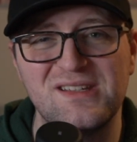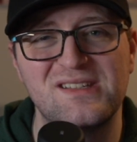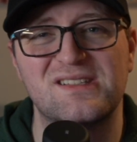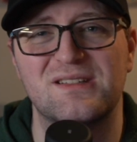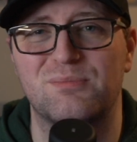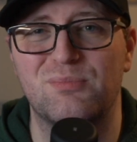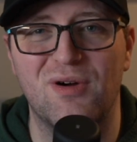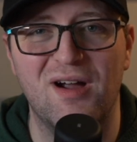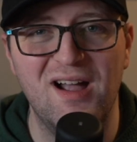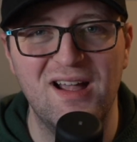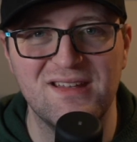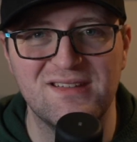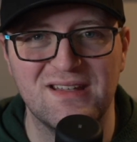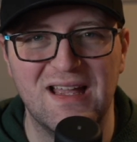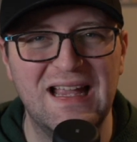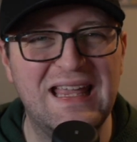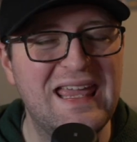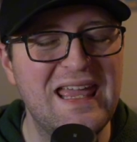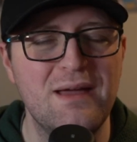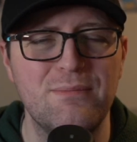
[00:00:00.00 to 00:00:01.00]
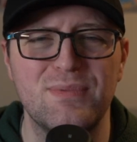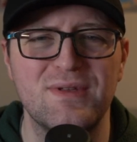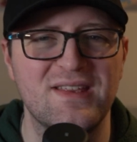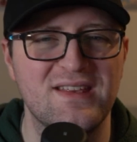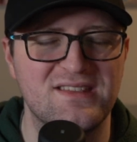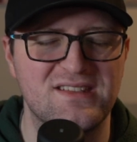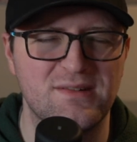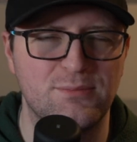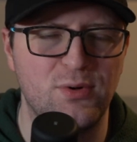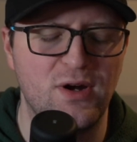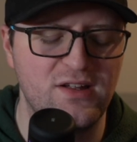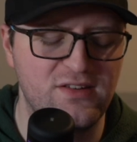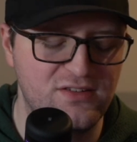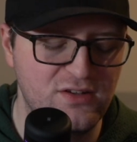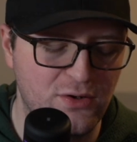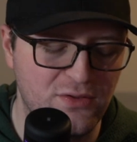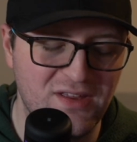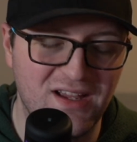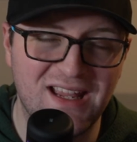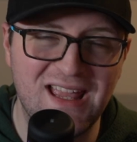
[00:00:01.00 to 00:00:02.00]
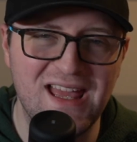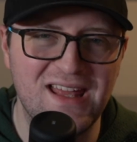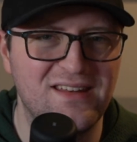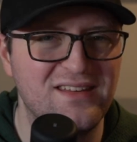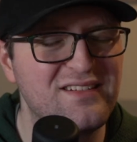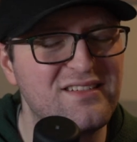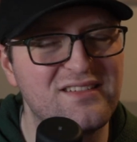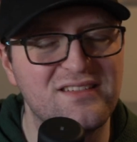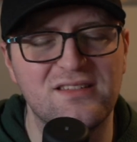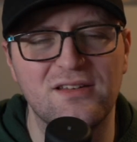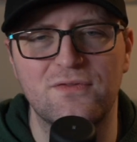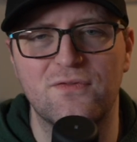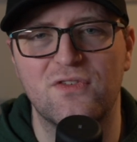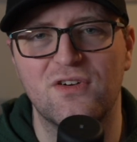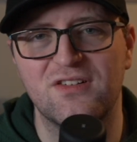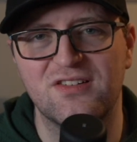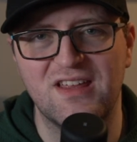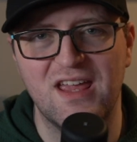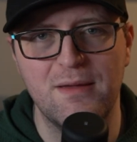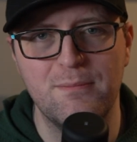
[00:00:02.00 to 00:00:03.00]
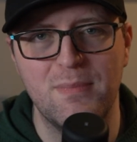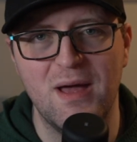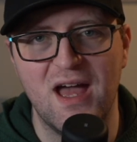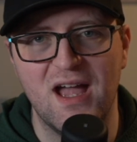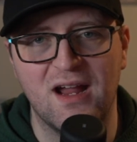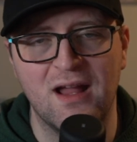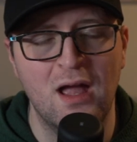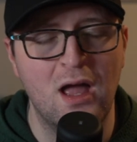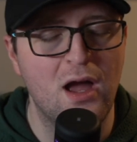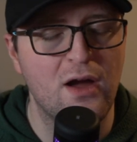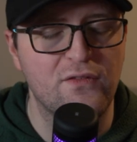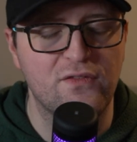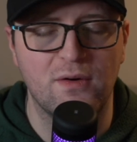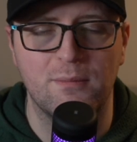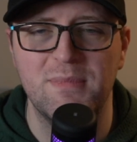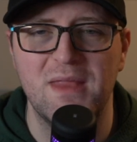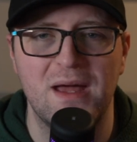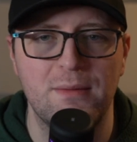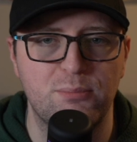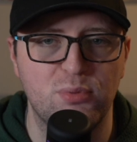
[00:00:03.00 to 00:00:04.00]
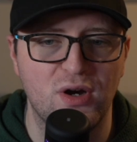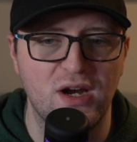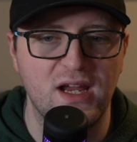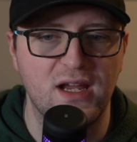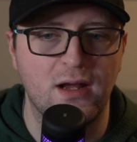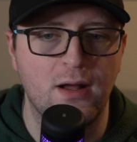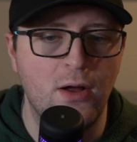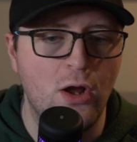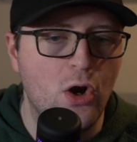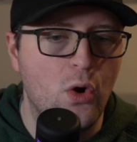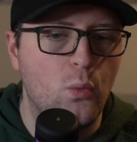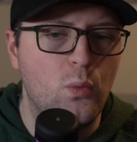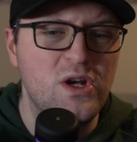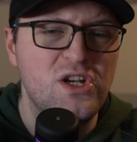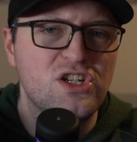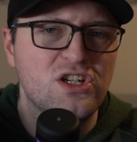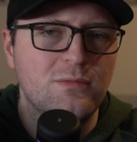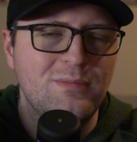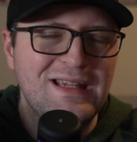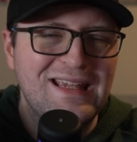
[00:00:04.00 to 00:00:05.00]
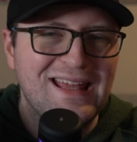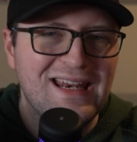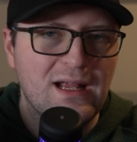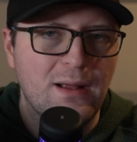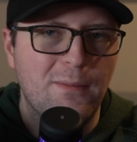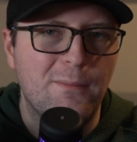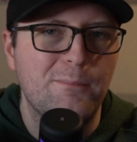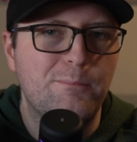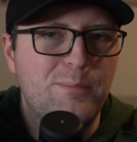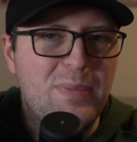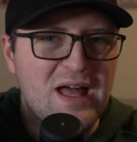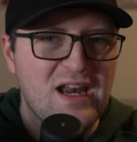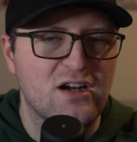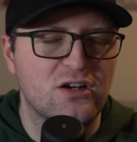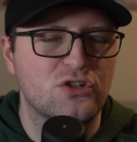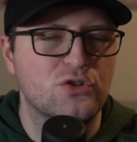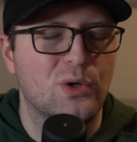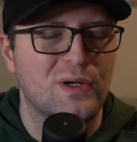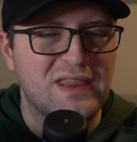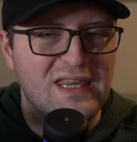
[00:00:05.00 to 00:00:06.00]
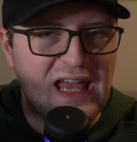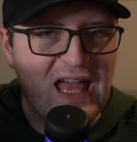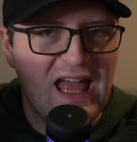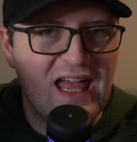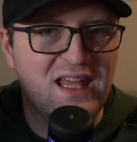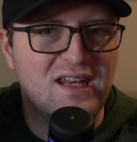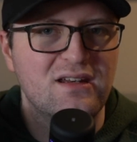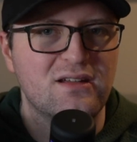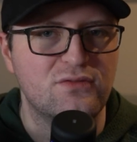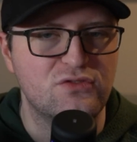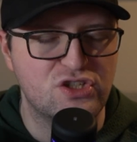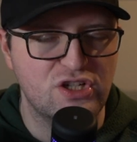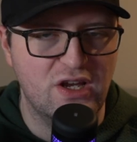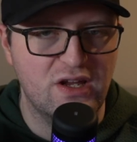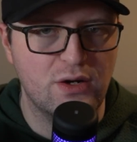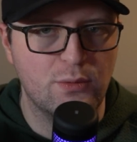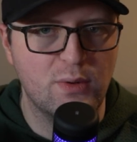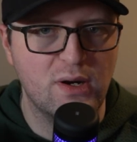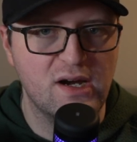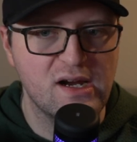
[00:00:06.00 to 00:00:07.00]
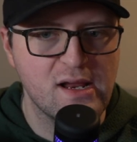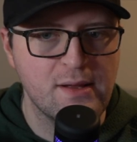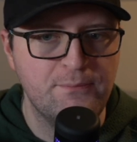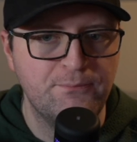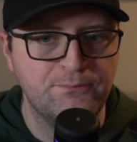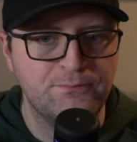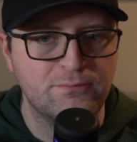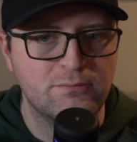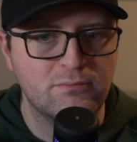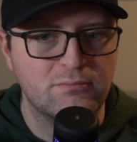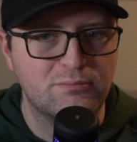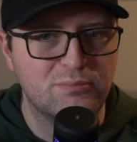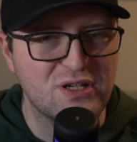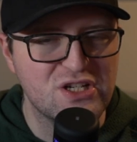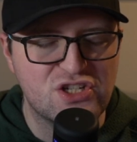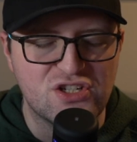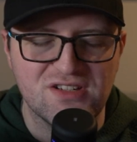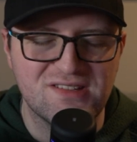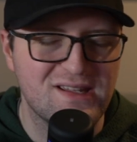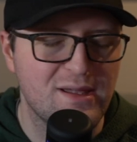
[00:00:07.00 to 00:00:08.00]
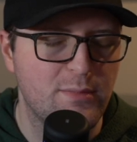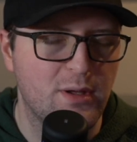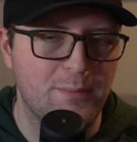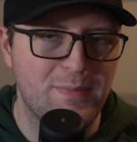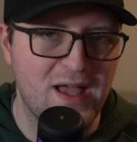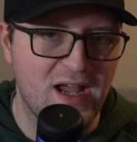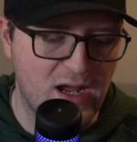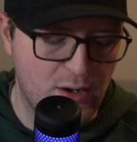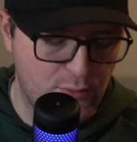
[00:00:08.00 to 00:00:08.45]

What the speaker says: surprised. I can't be that surprised. Again, this is the first game back from that break. We should be getting better toward the end of January, but just coming back, I